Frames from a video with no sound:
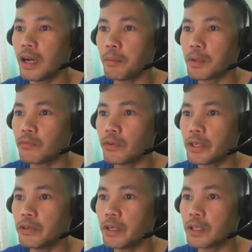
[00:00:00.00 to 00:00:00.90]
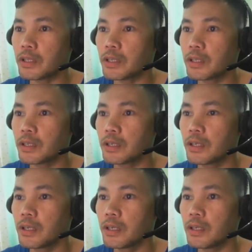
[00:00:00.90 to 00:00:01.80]
I'm not very good at
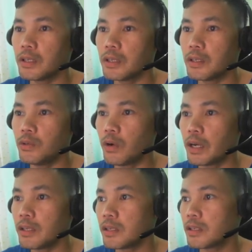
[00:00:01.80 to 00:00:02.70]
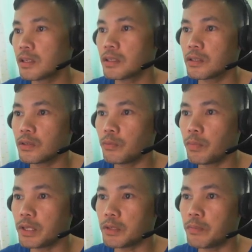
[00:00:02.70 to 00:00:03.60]
ice, so
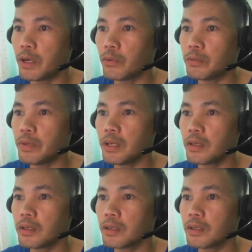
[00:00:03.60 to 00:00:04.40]
please bear with me.